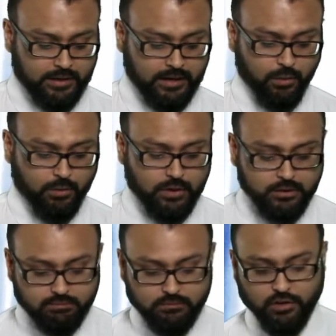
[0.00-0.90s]
Now,
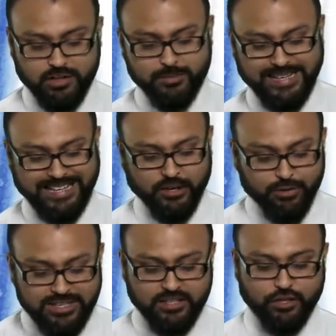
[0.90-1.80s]
there has been an
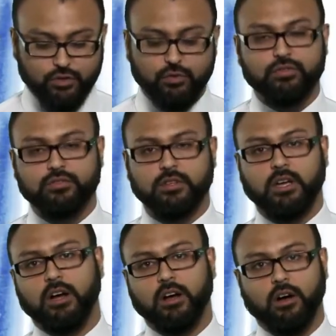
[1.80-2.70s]
increasing use
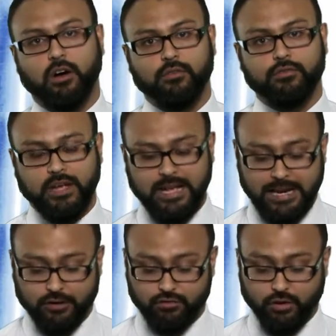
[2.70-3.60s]
of
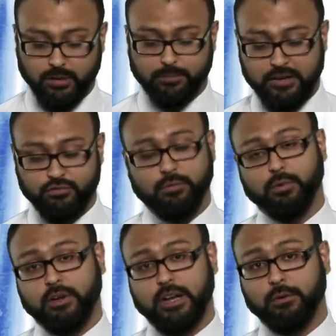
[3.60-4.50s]
electronic
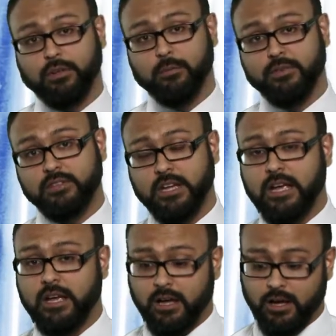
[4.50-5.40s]
patient-reported outcomes
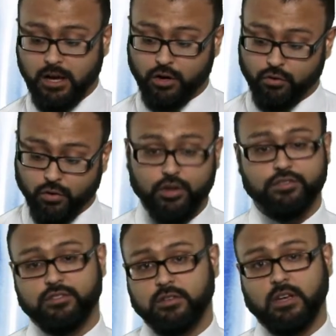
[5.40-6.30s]

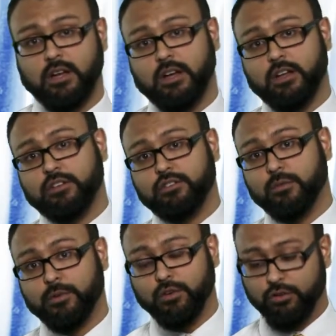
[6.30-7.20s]
across
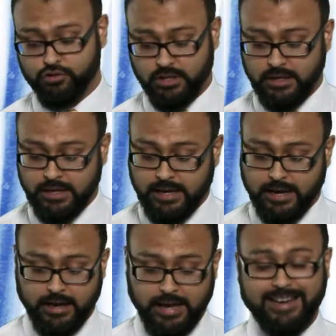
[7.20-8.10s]
dermatology
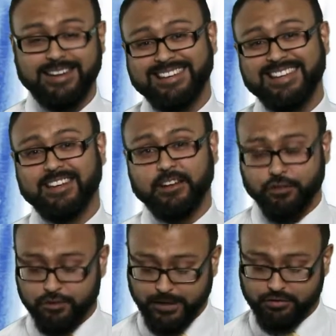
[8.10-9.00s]
and indeed in other
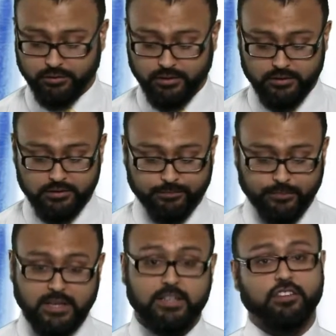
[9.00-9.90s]
specialties,
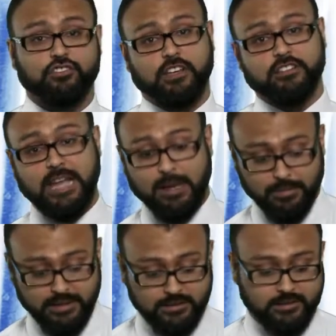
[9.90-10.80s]
such as
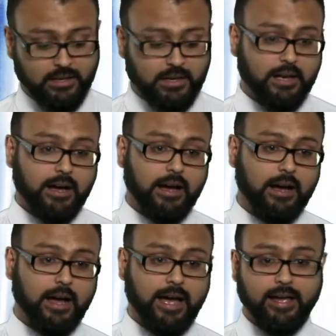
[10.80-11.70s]
tablets
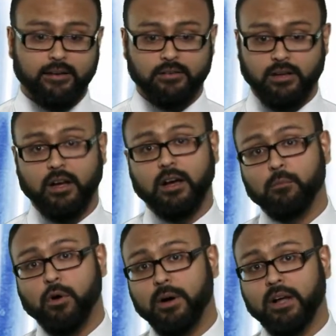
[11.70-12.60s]
and
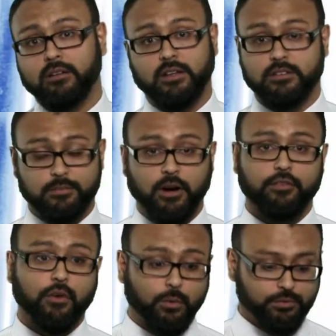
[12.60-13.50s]
mobile and
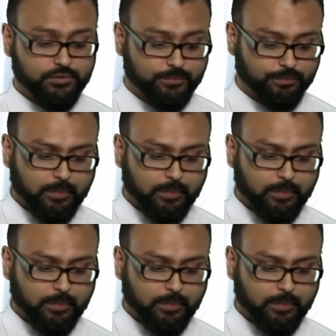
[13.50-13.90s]
smartphones.